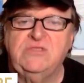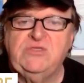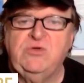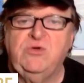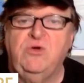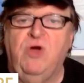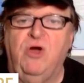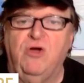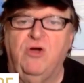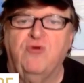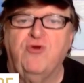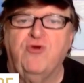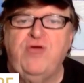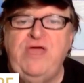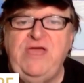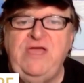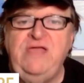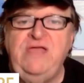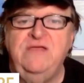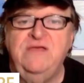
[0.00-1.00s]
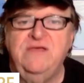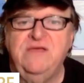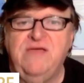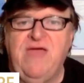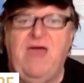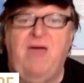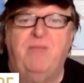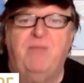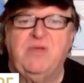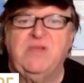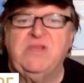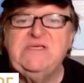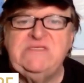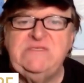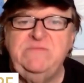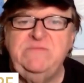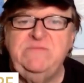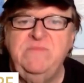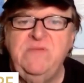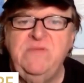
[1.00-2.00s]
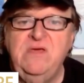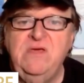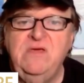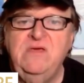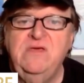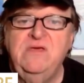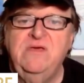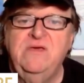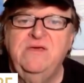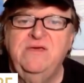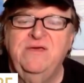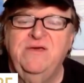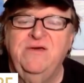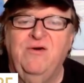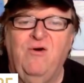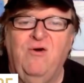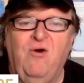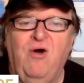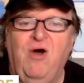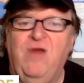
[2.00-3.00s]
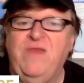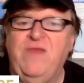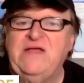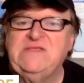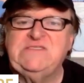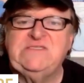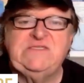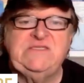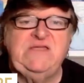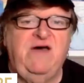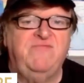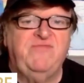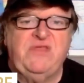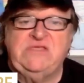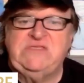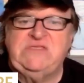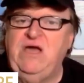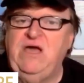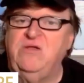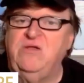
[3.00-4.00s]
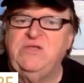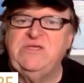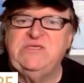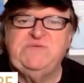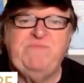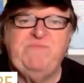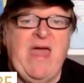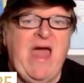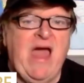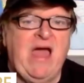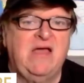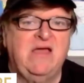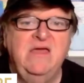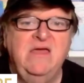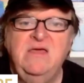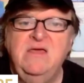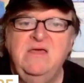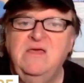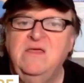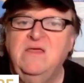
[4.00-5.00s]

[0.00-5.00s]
so-called green capitalism, all that stuff that's held us back,